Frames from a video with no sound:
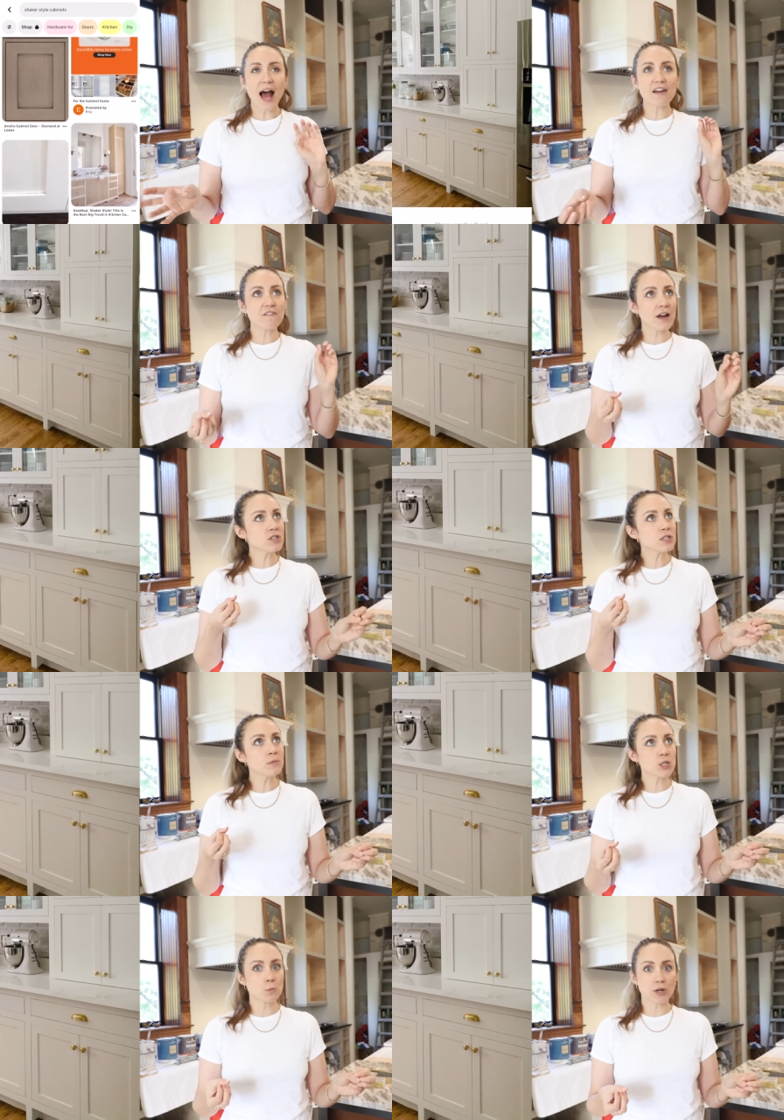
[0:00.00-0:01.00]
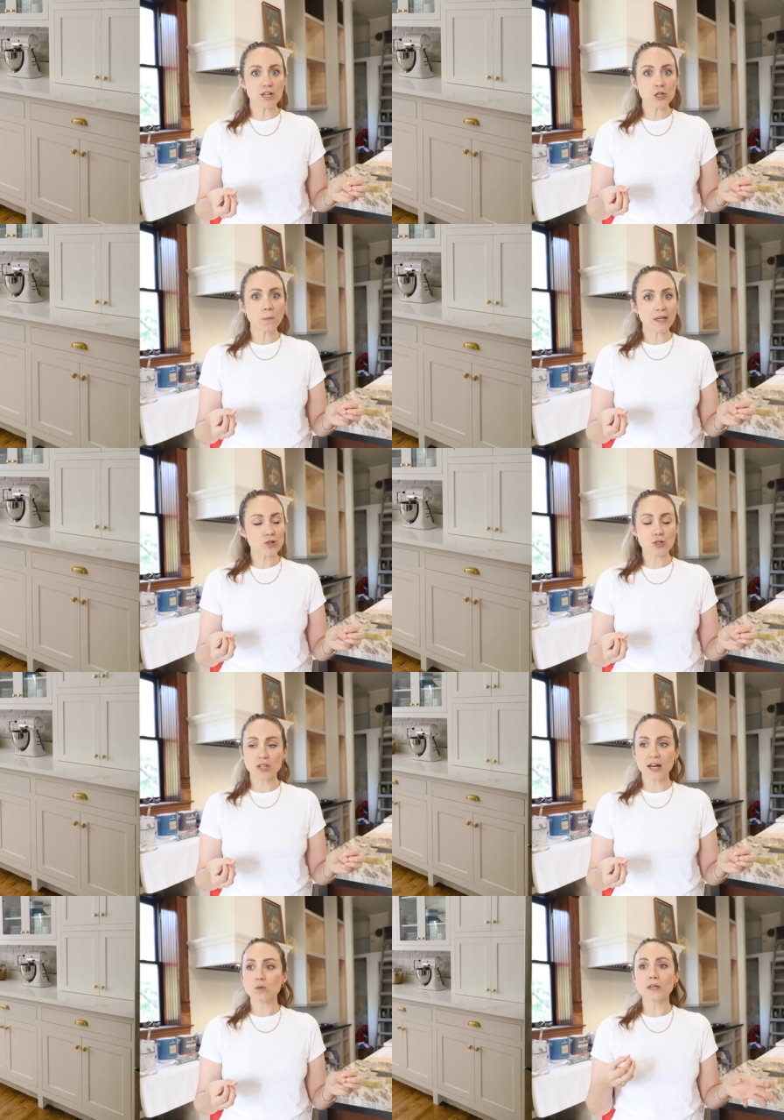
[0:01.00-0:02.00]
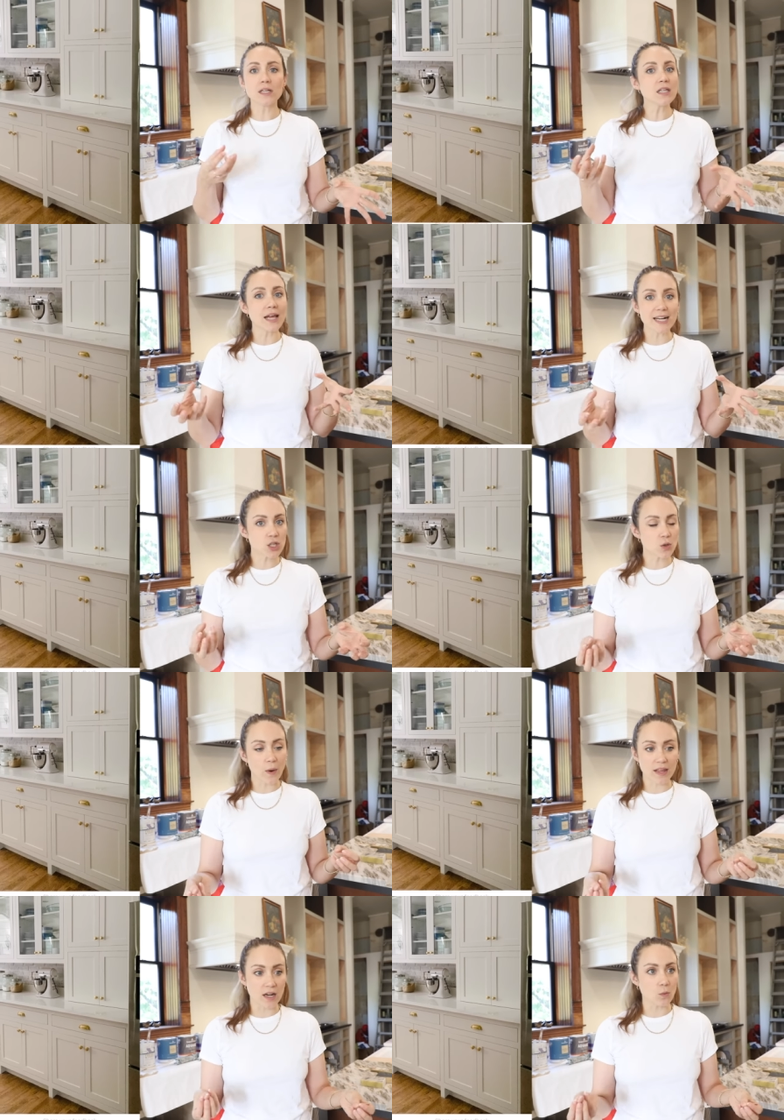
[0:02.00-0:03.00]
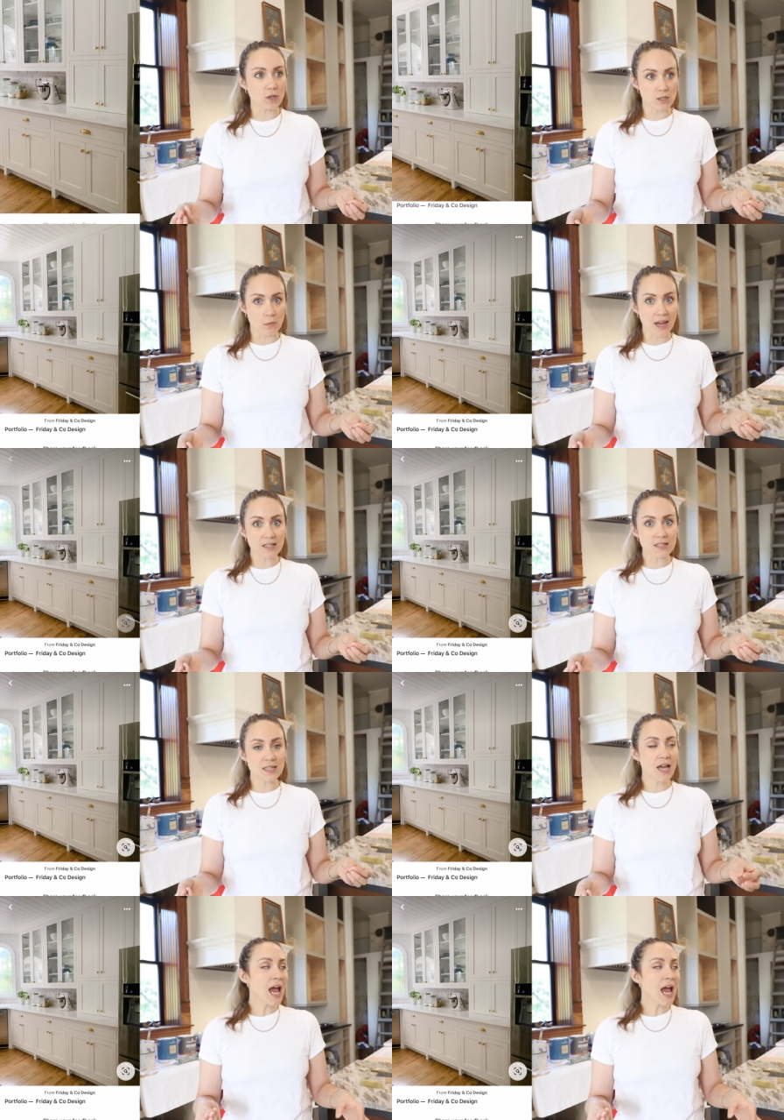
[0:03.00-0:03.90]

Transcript: I found some inspiration pictures that I really liked the way that it was mixed,